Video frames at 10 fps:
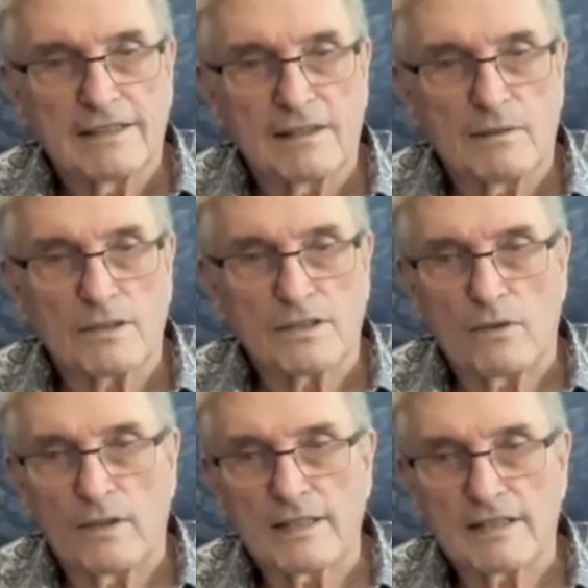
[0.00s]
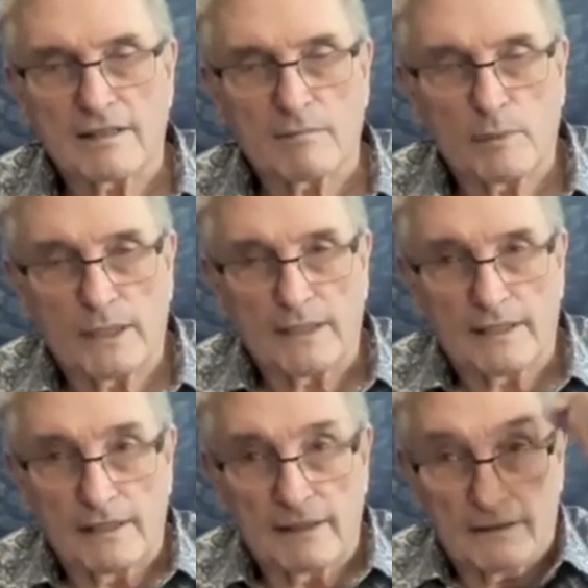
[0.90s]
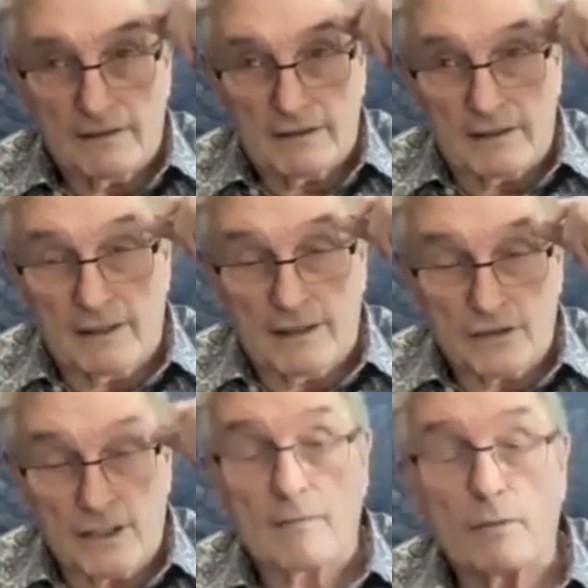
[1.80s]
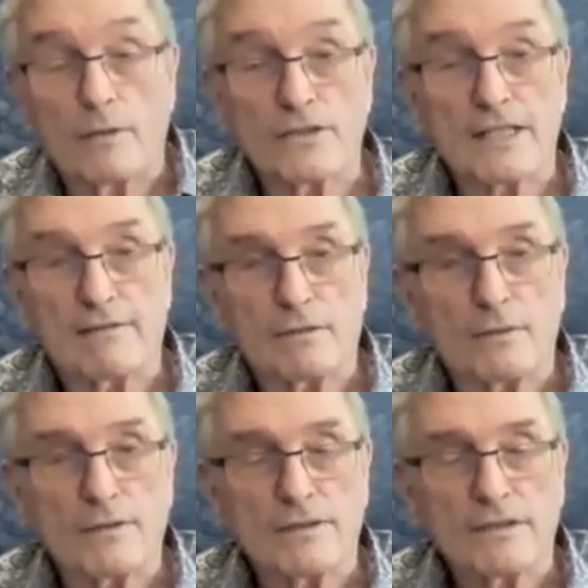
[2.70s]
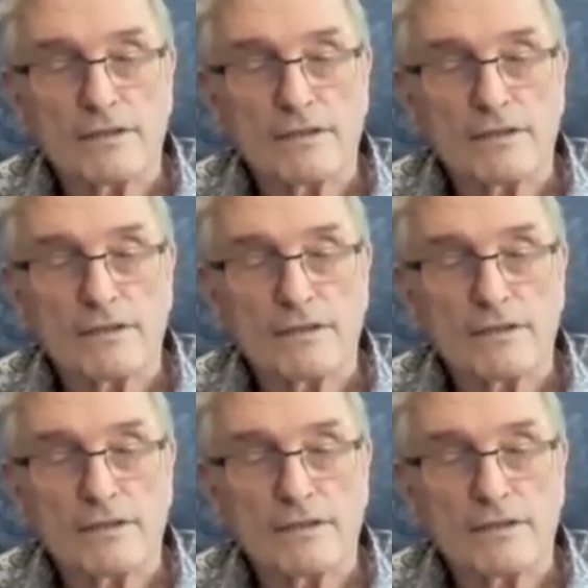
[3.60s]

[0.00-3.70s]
He was always a nut job horse afterwards,